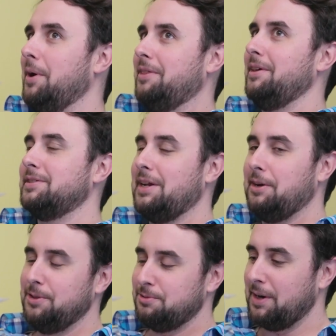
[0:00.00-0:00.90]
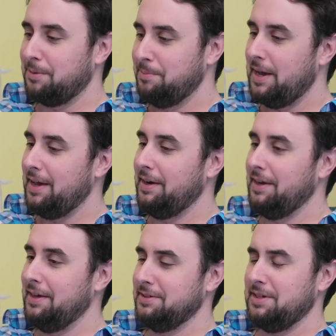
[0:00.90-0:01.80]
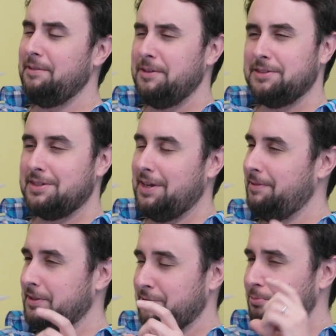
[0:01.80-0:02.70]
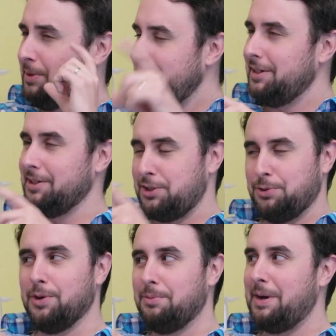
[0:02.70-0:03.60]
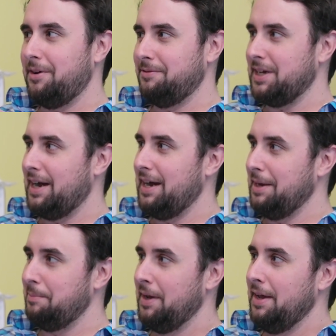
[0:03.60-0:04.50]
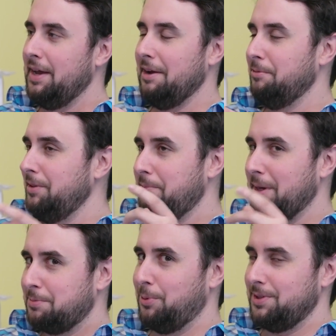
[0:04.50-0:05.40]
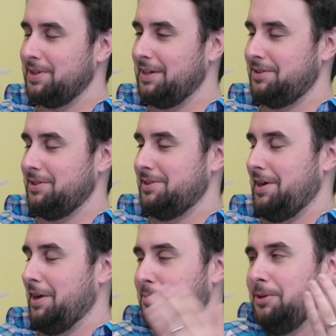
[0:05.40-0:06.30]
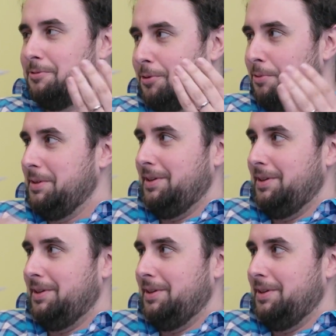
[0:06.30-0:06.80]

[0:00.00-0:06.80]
of the things that I always recommend is if it's really a short amount of time, it really makes more sense to say, a beautiful woman